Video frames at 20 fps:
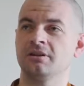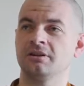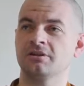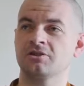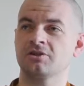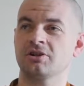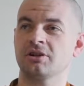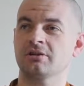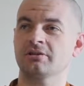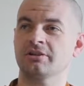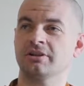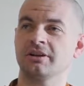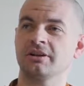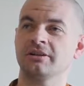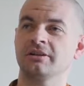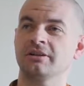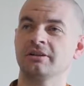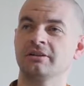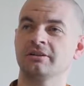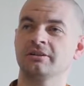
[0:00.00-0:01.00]
shelter,
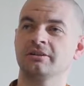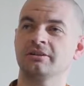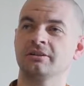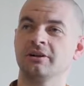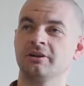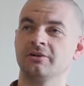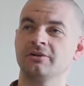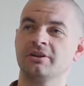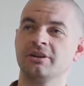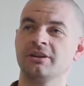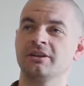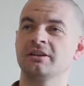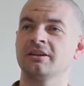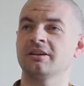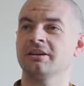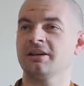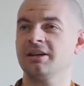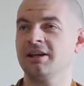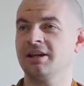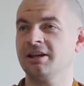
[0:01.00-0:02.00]
clothing,
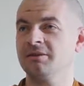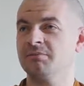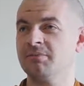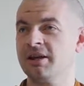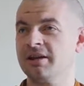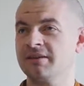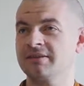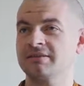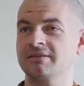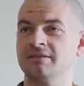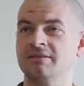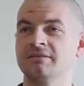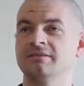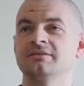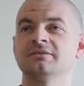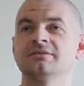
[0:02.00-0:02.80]
and medicine.